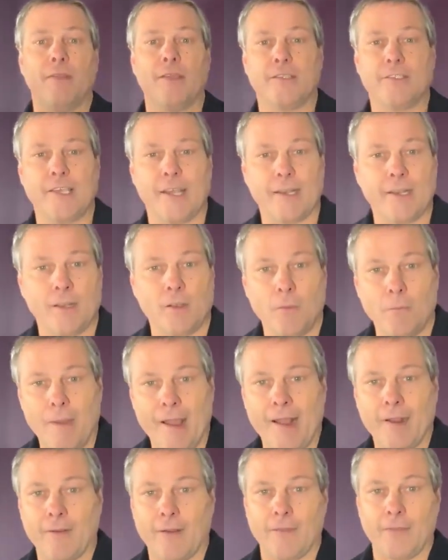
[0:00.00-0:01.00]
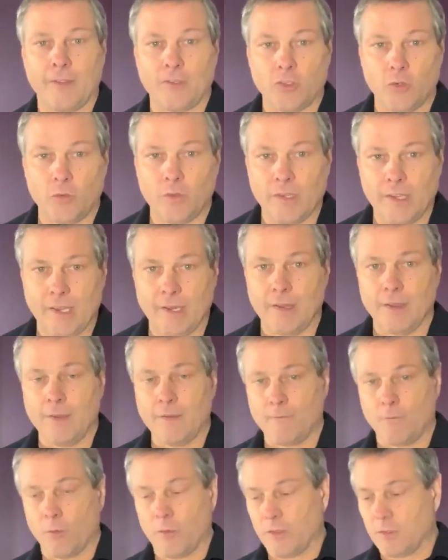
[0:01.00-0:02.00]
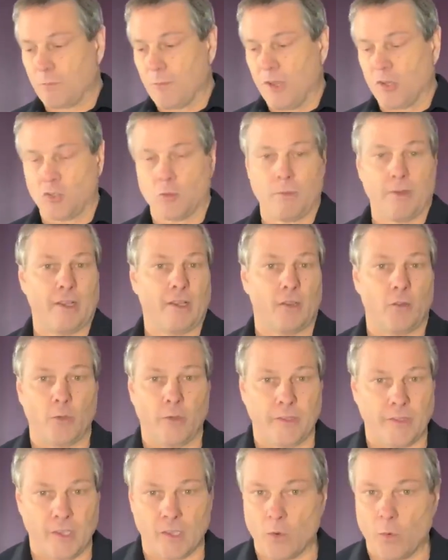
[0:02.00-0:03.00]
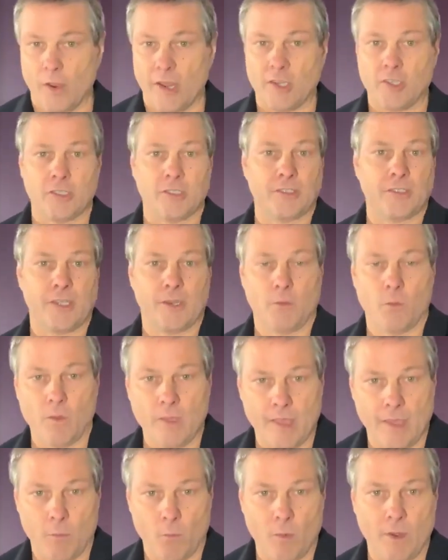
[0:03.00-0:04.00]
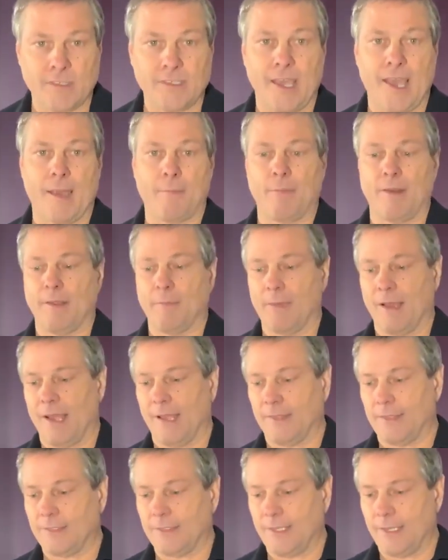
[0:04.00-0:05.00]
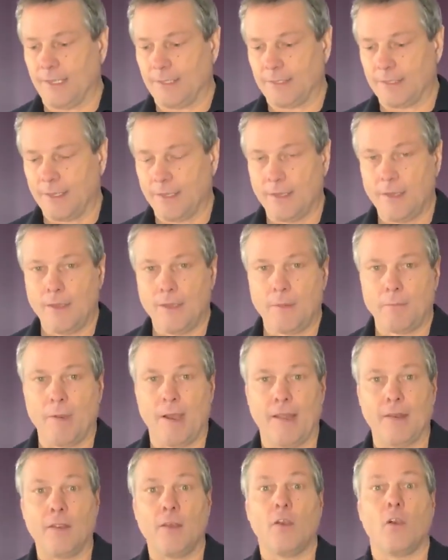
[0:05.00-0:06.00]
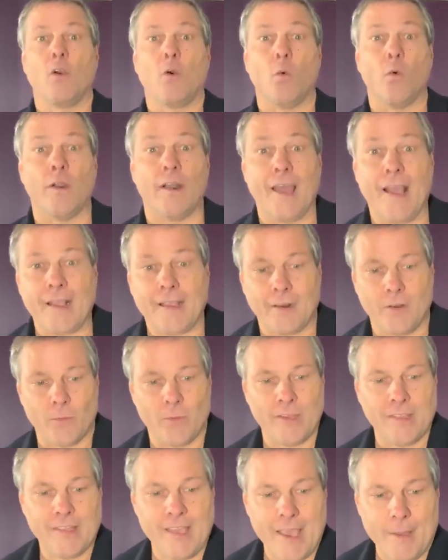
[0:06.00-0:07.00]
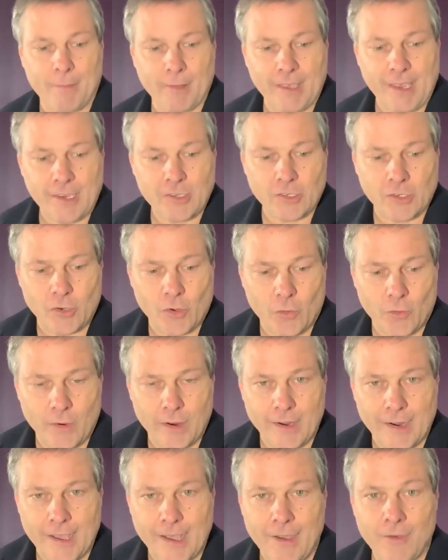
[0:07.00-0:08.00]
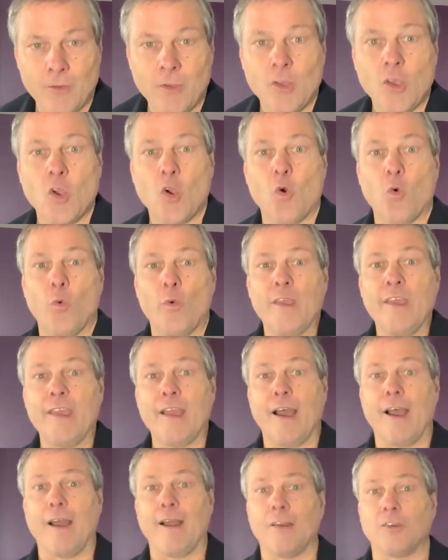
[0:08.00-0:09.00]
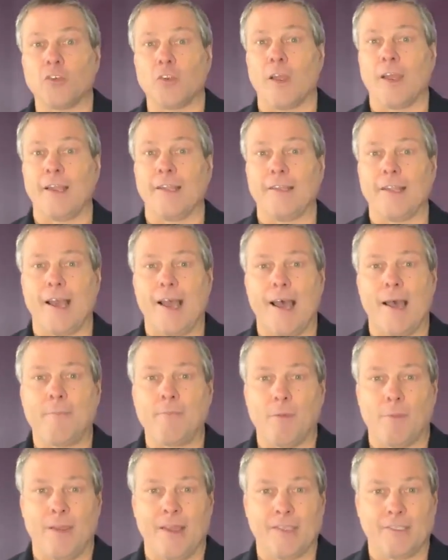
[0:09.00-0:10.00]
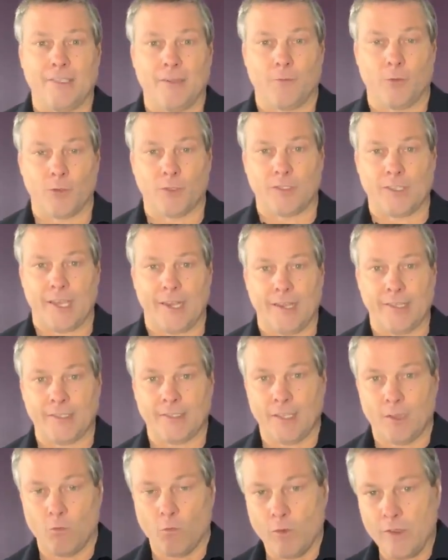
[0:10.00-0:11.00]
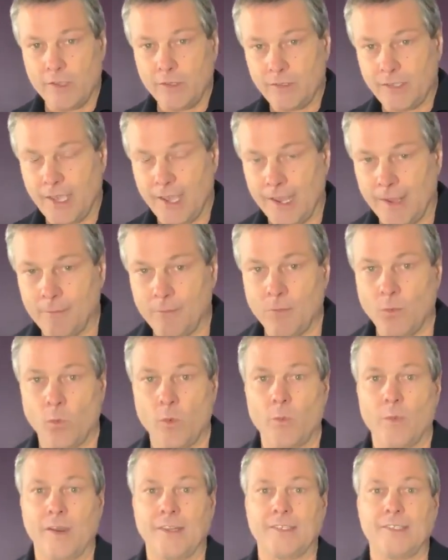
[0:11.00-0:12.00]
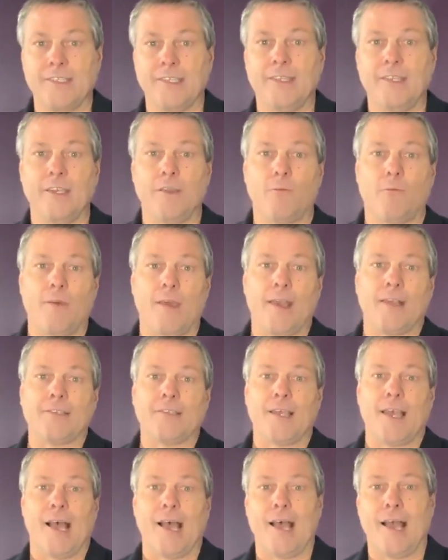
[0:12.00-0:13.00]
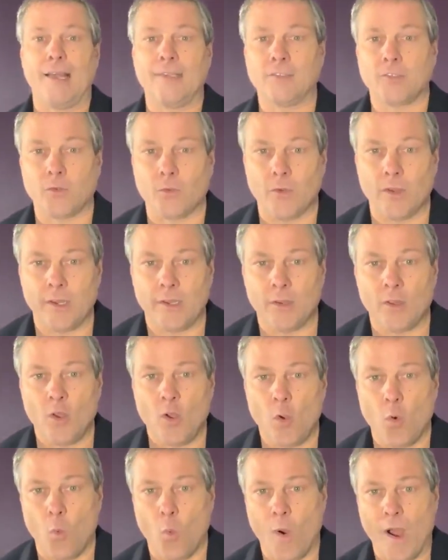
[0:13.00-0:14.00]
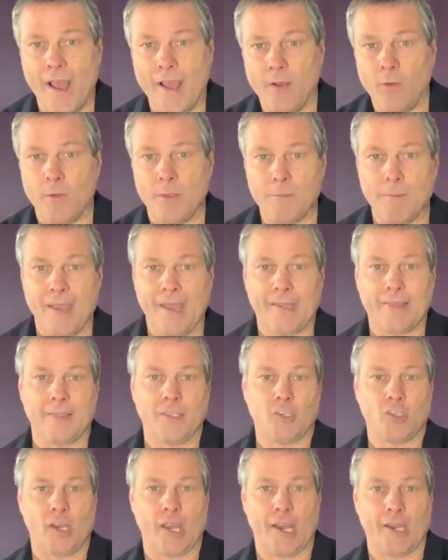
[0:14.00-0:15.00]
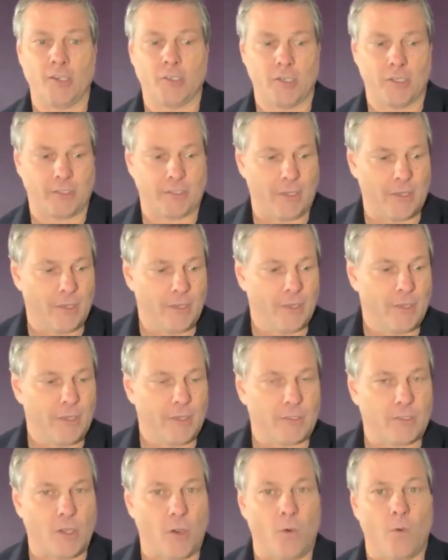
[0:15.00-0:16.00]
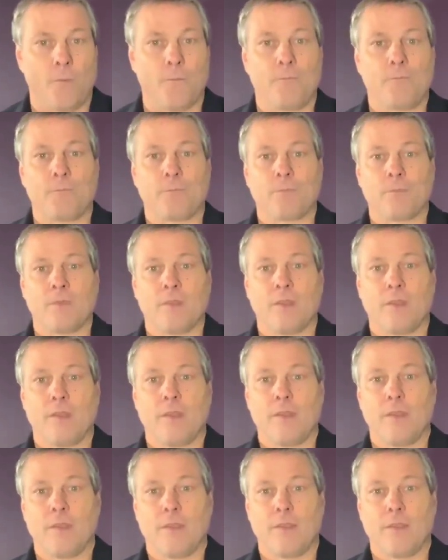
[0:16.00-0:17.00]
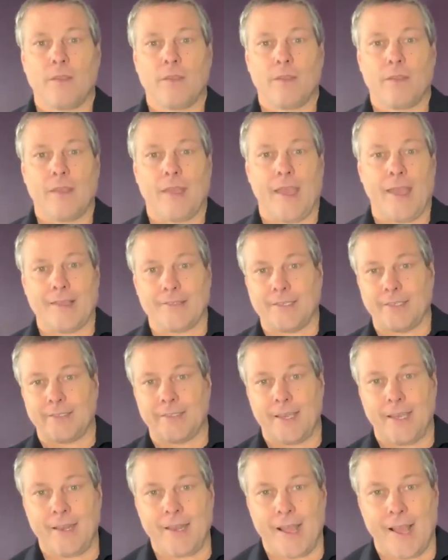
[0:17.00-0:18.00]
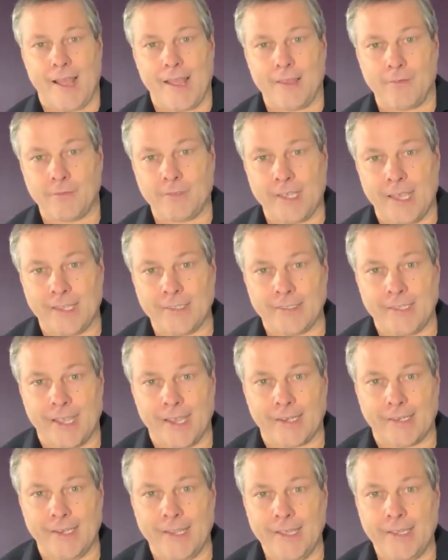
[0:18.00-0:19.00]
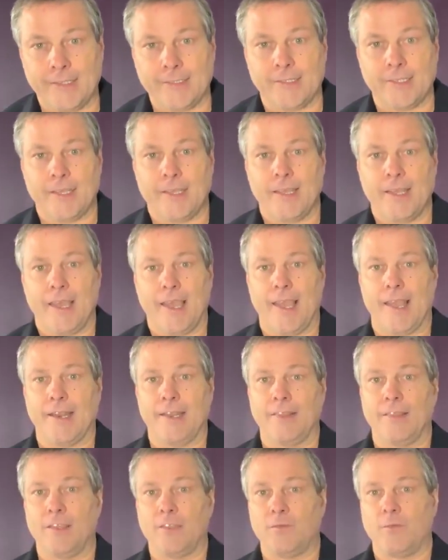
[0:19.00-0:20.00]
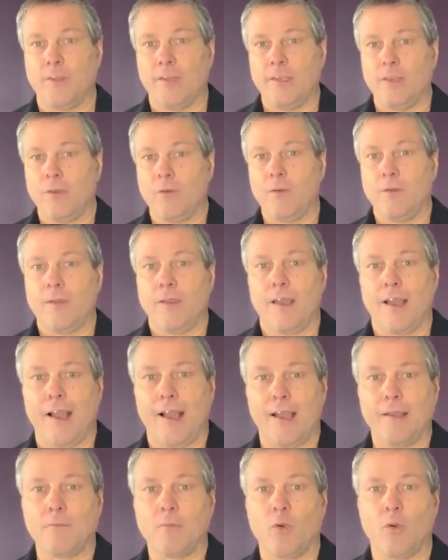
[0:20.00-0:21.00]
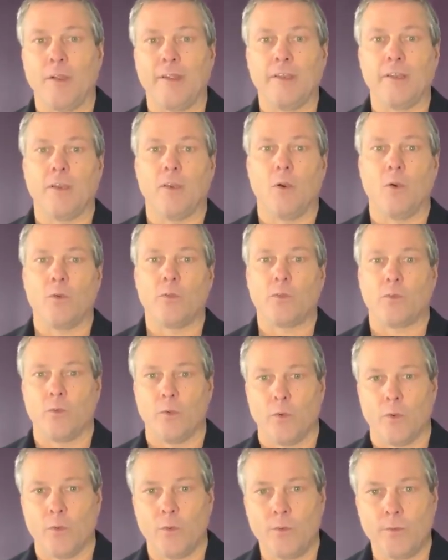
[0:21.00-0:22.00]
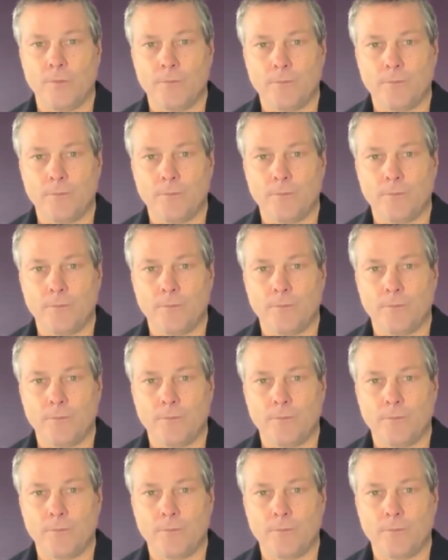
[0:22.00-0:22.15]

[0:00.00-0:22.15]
technical background that you need for this measurement, including the equations and what's happening behind the scenes. But we're not going to read the application note right now. We are trying to optimize different settings in real time. We want to see the effects on screen while we make the changes. So, as I said, I have 10 techniques, and in this video, I'm going to go through